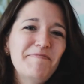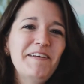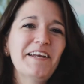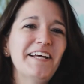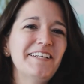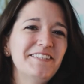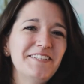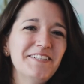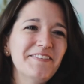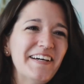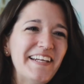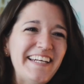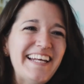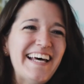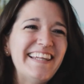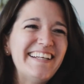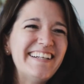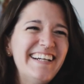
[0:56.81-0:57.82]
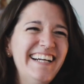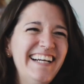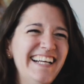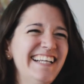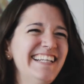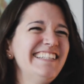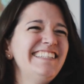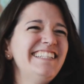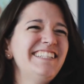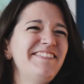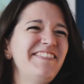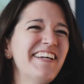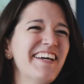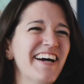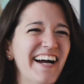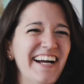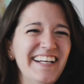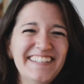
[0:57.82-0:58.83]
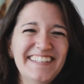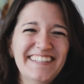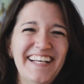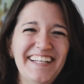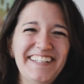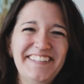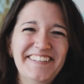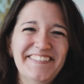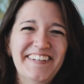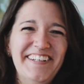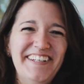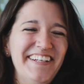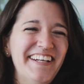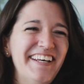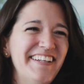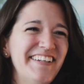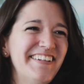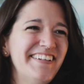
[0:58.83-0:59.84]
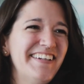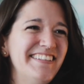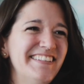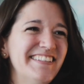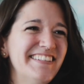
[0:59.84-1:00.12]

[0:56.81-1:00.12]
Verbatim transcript: be nice to one another, just be kind and nice to one another.